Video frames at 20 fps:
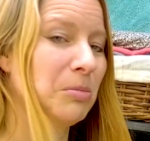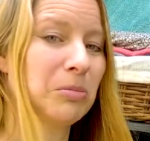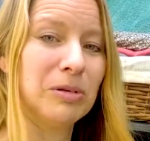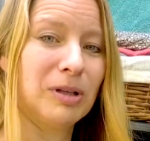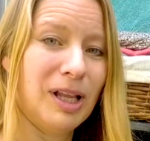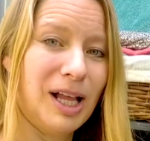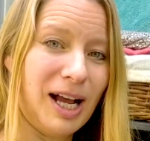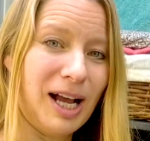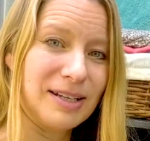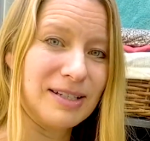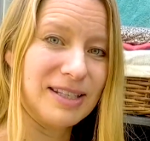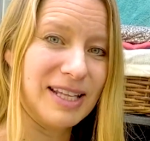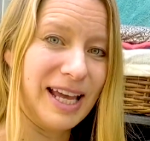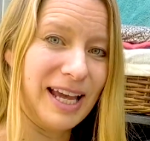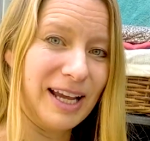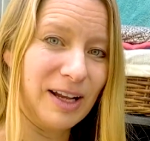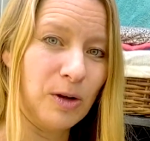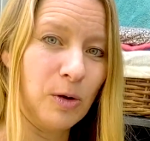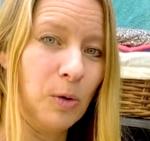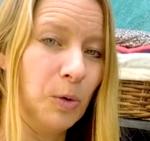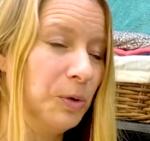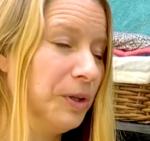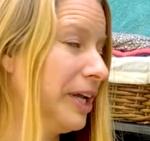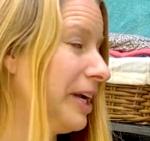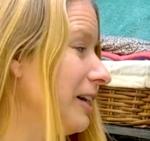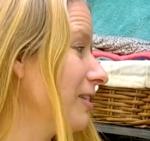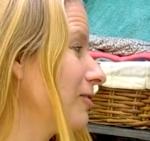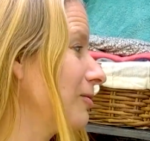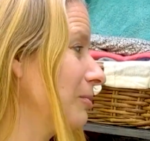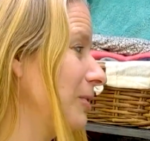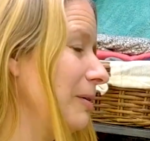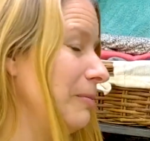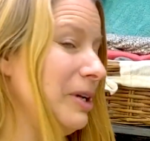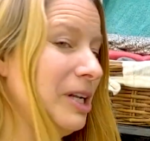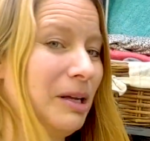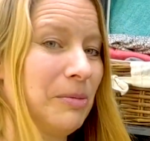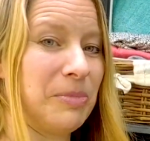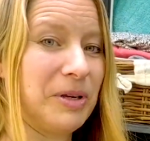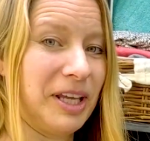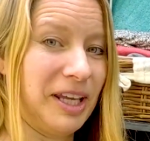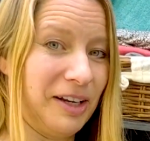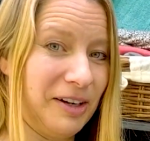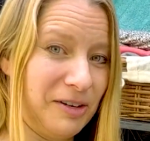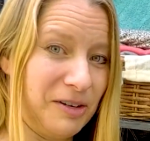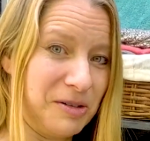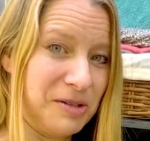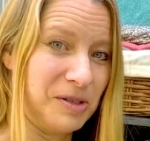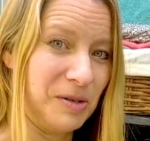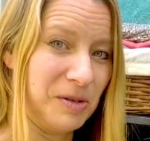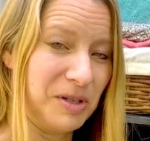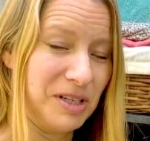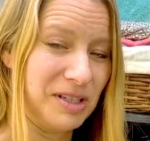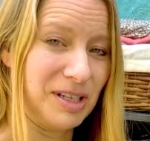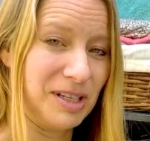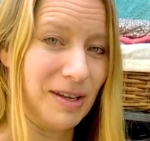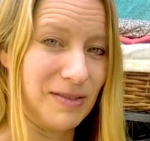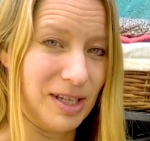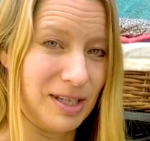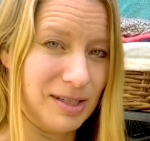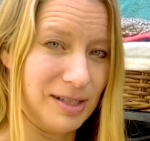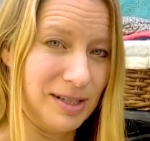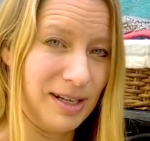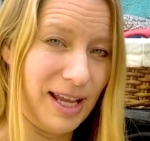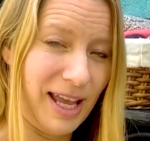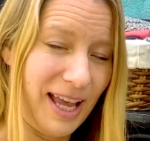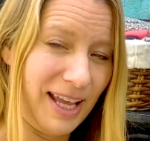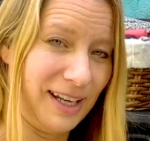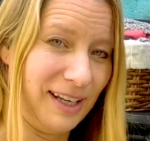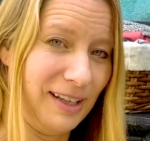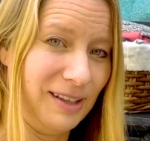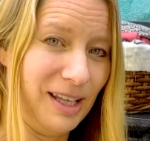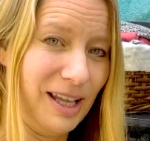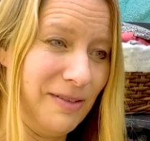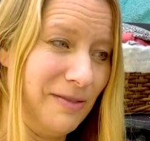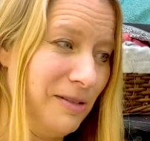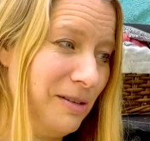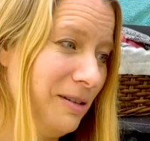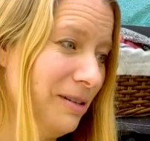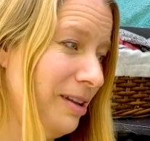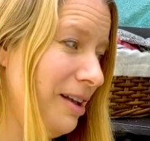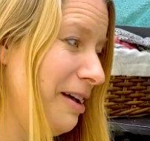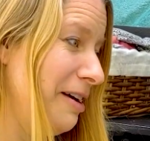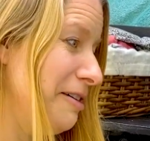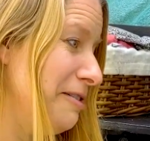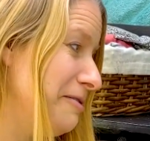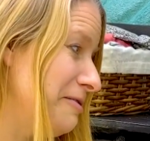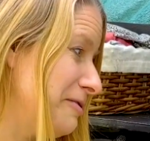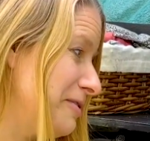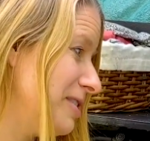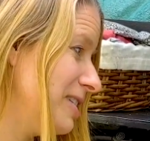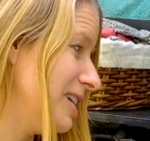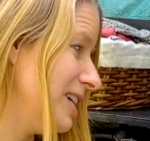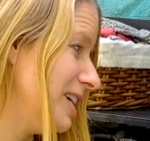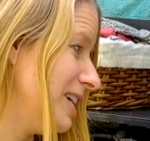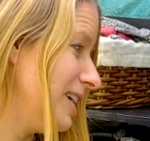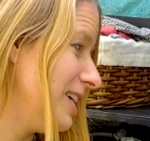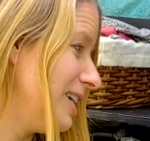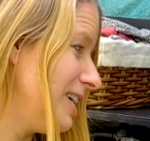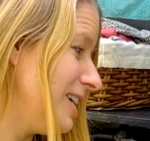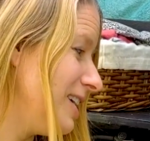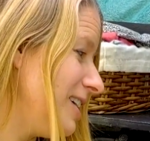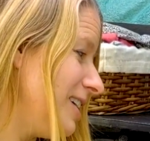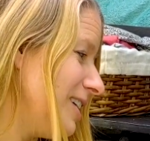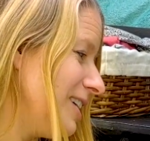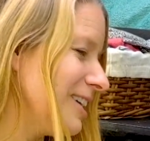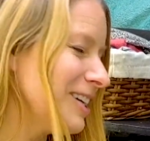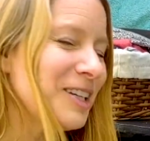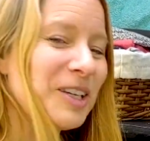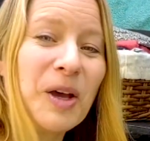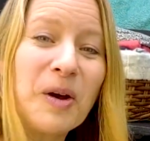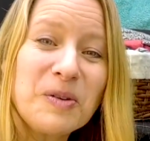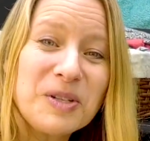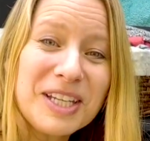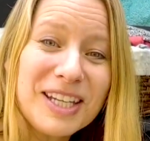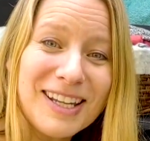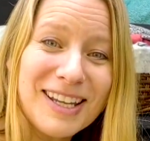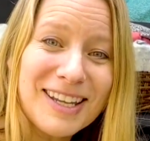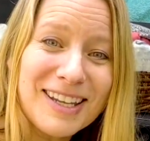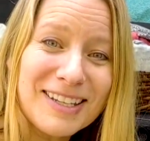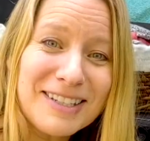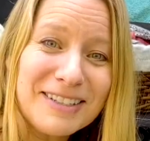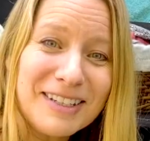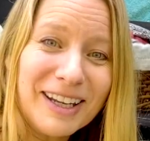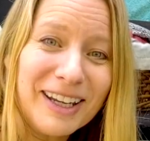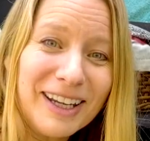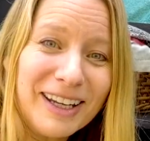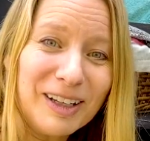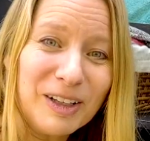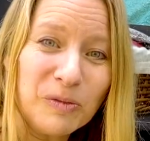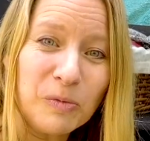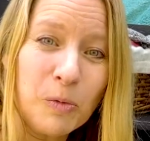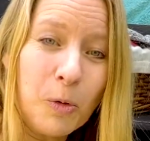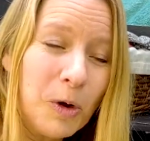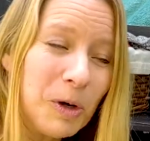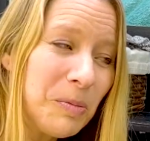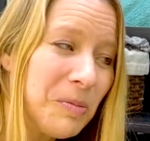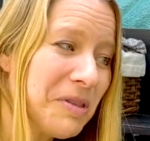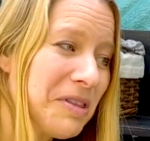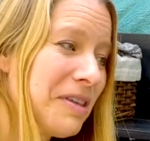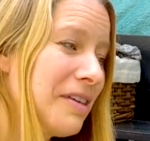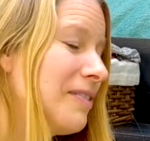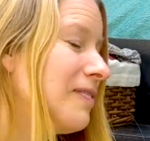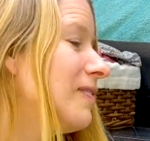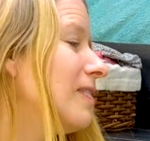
of blocks that cold air from coming up here. So it just gives us an added level of coziness and warmth.